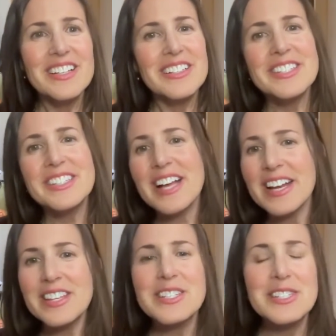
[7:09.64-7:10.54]

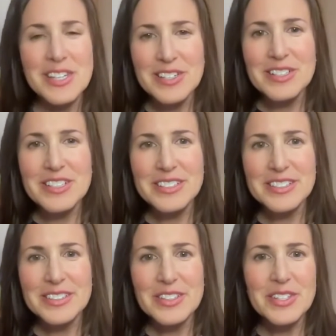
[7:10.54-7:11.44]
signed this deal
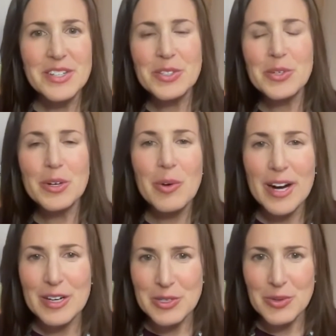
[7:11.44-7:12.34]
to
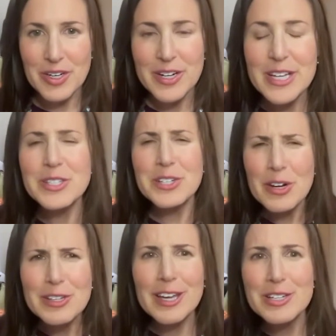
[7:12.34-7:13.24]
acquire Twitter. He had
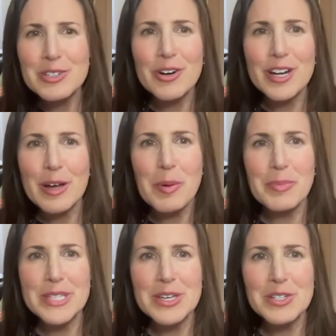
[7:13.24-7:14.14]
started shoring up a
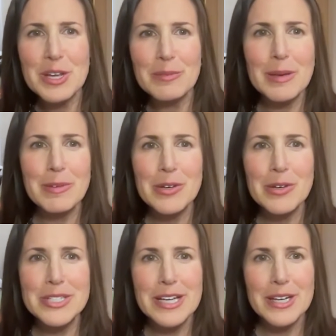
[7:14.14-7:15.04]
position. Maybe he
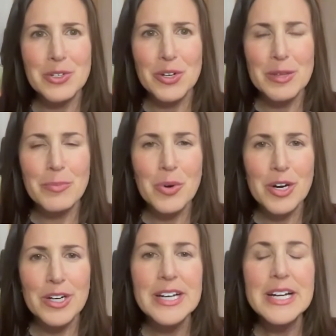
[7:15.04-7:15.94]
was going to join the
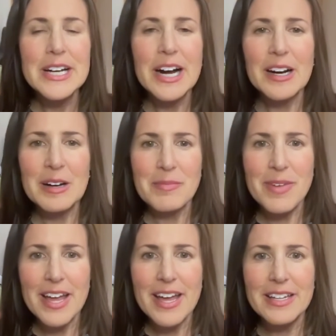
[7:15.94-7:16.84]
board.
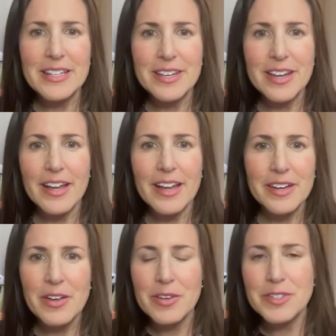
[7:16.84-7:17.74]
And I know
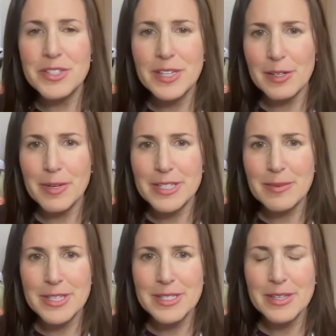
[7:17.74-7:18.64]
you've talked about some
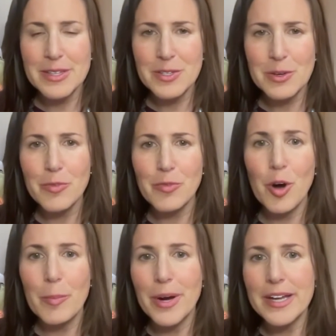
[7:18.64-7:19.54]
of this on the show before,
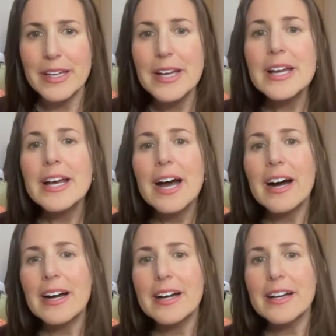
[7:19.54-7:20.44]
but
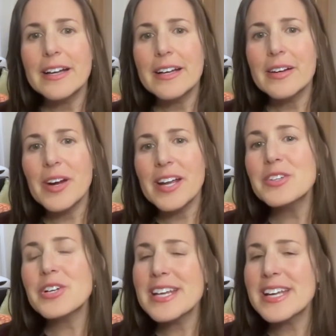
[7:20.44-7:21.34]
right, he
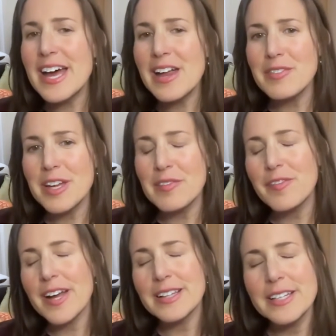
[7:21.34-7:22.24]
tried to get out of it, and
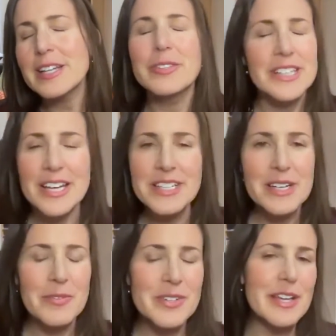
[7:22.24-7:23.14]
finally he relented
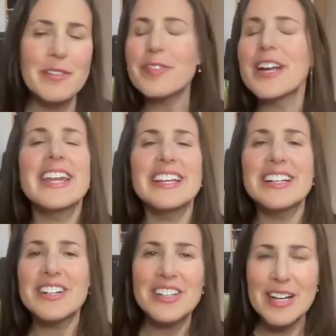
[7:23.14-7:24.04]
and was like, forget it.
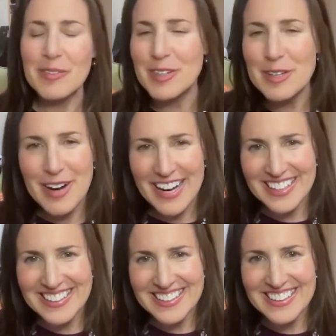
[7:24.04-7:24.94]
All right, I'm going to buy it.
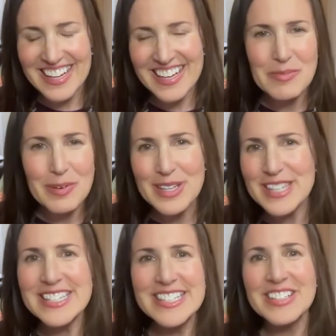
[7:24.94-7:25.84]
I can put
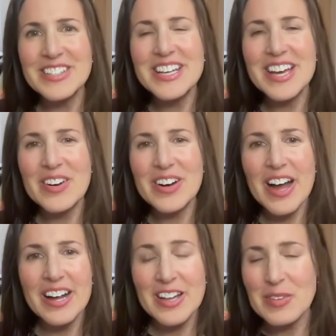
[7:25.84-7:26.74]
this deal together.
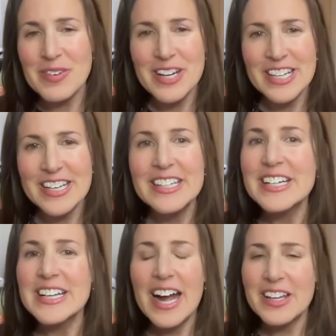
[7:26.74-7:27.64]
I got the money.
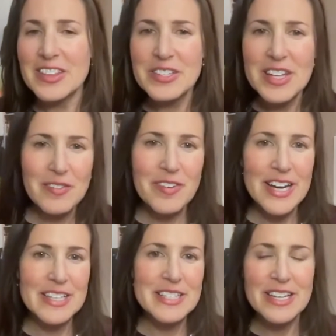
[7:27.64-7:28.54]
I got the debt
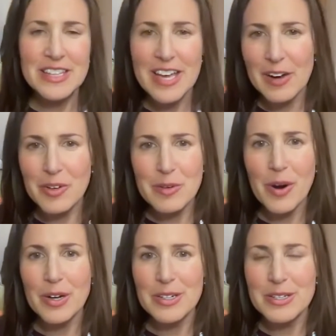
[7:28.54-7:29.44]
financing and the equity
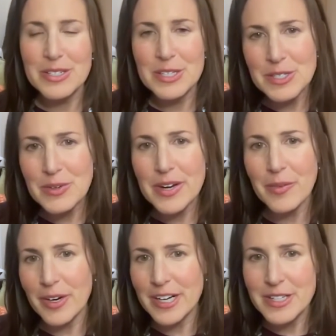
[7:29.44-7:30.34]
partners to do it.
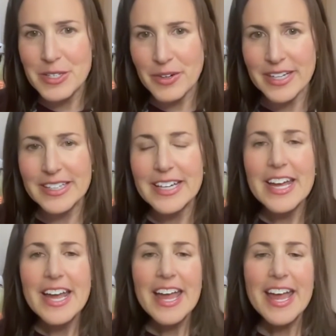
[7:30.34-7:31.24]
We're going to do it.
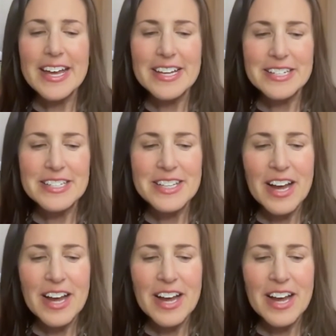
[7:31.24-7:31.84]
And